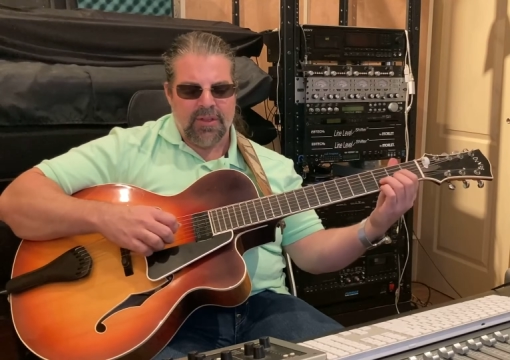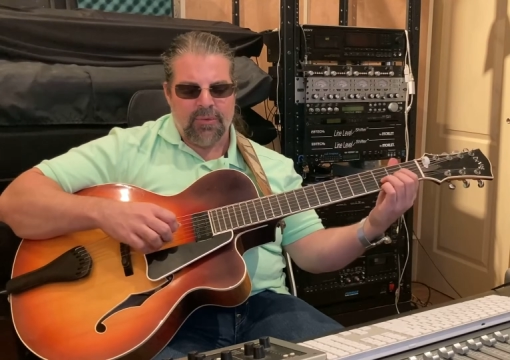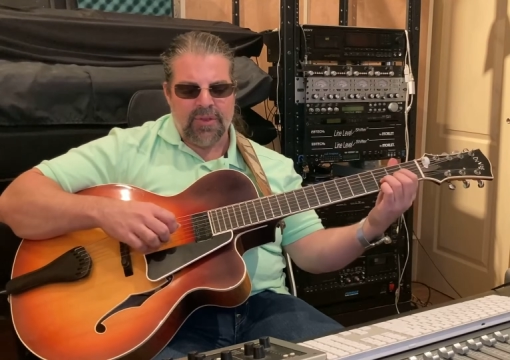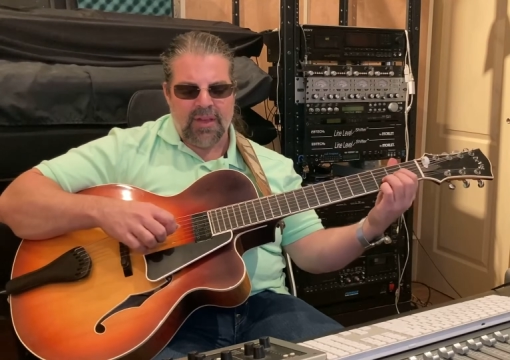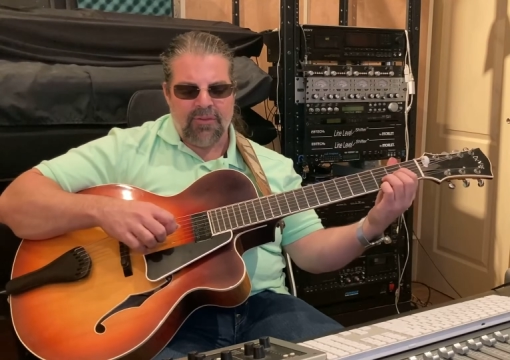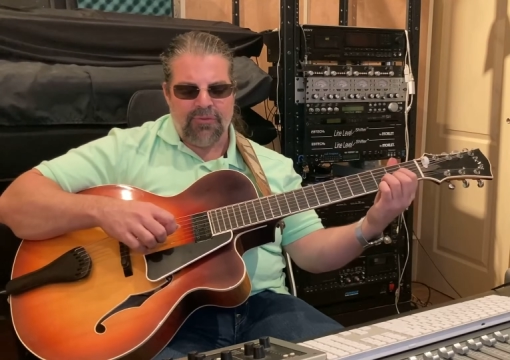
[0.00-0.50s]

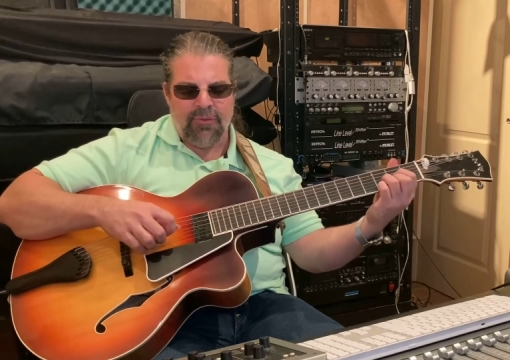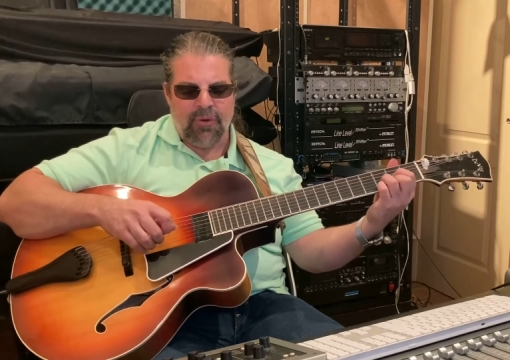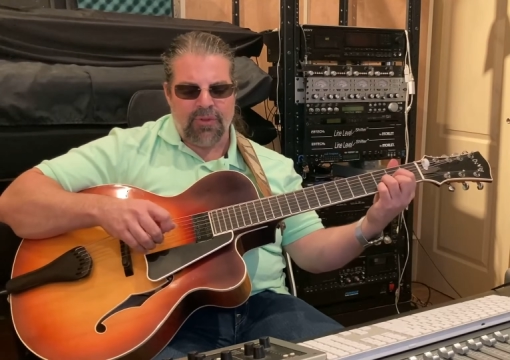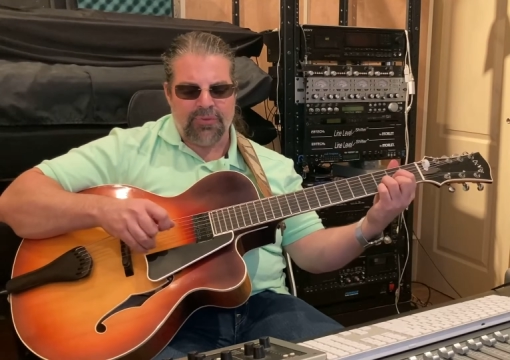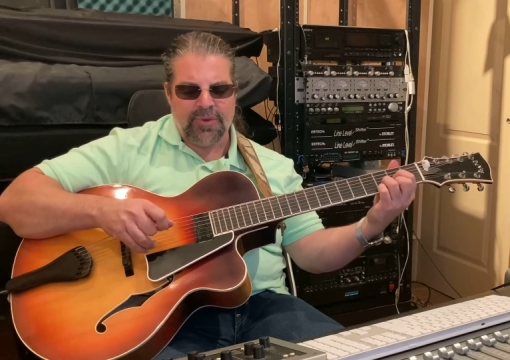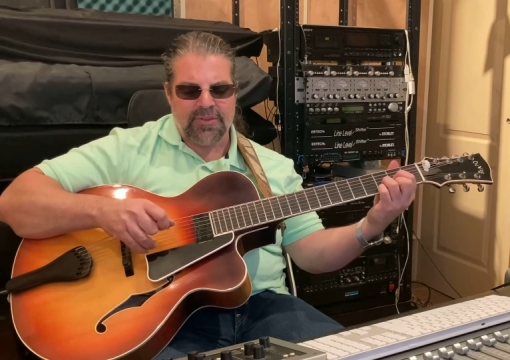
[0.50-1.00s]
we have
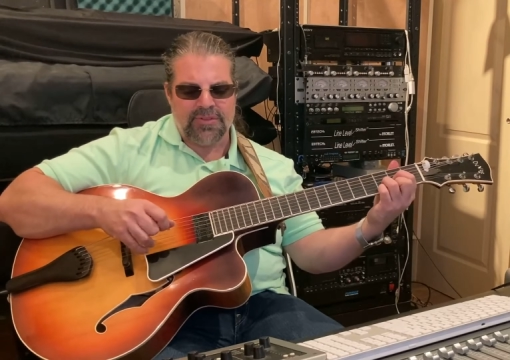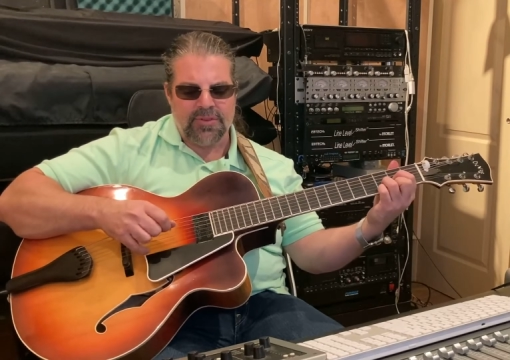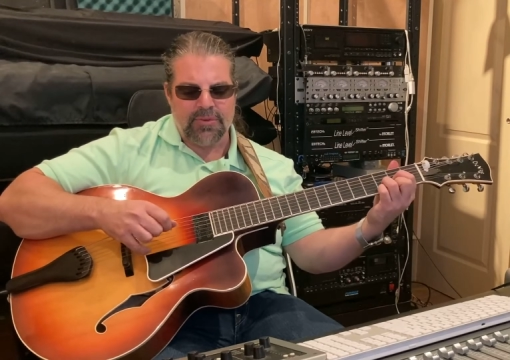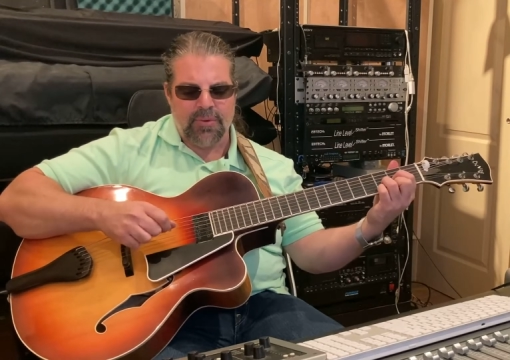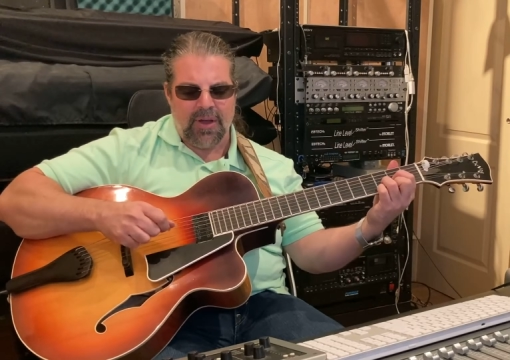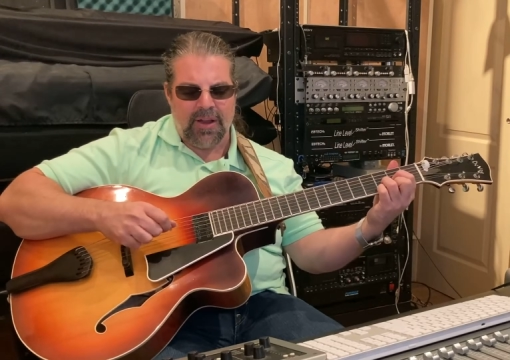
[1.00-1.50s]
4 3
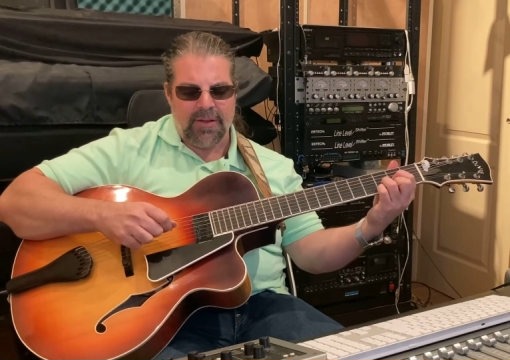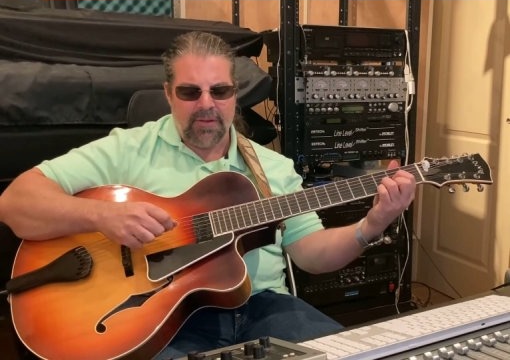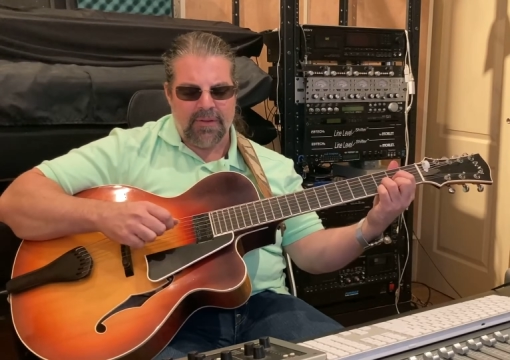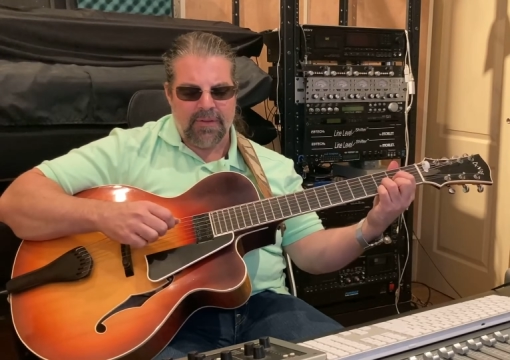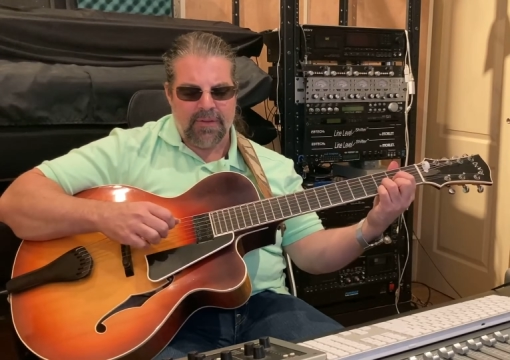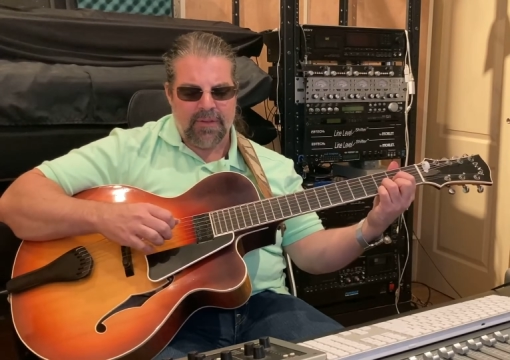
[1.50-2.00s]
2
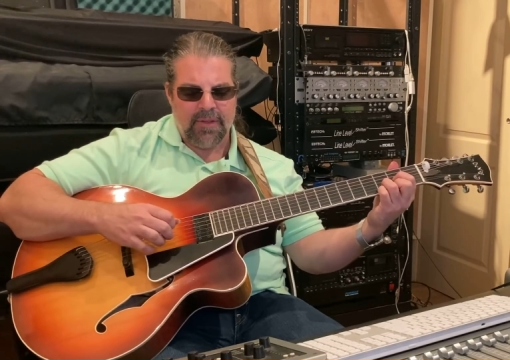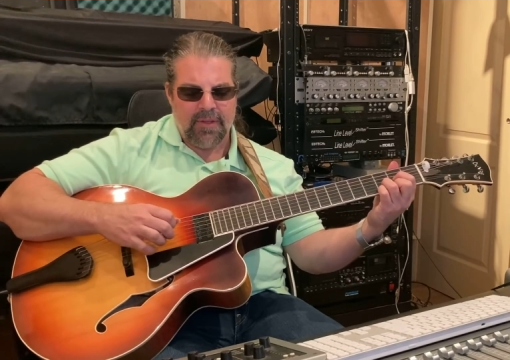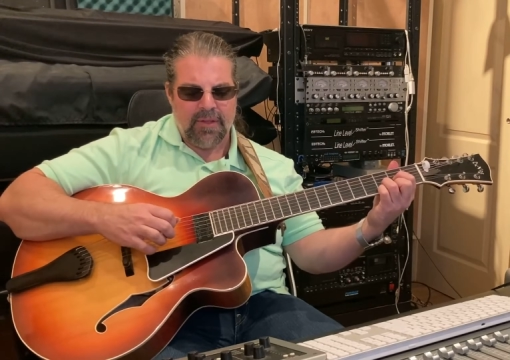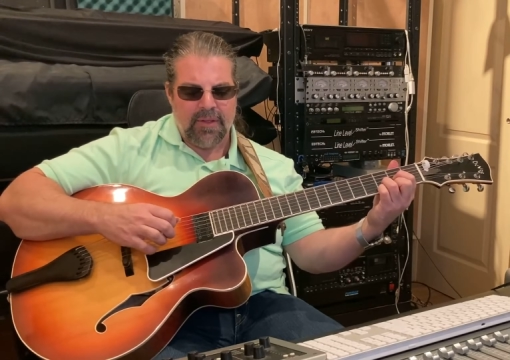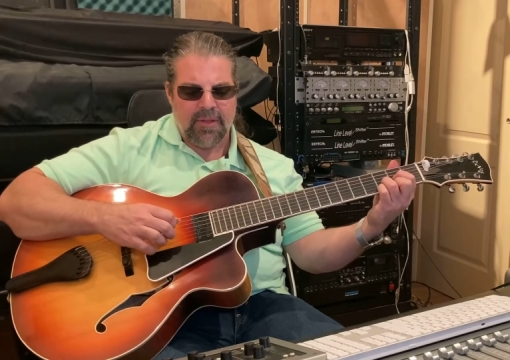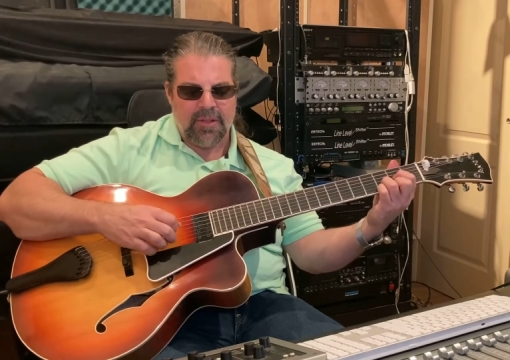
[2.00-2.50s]

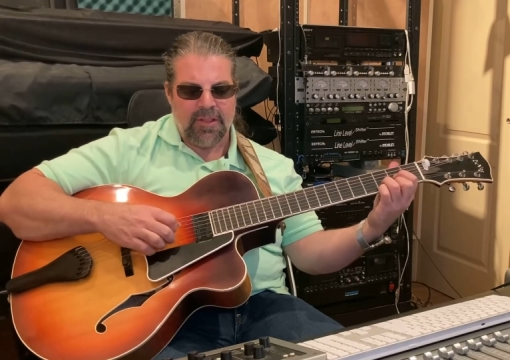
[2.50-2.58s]
1.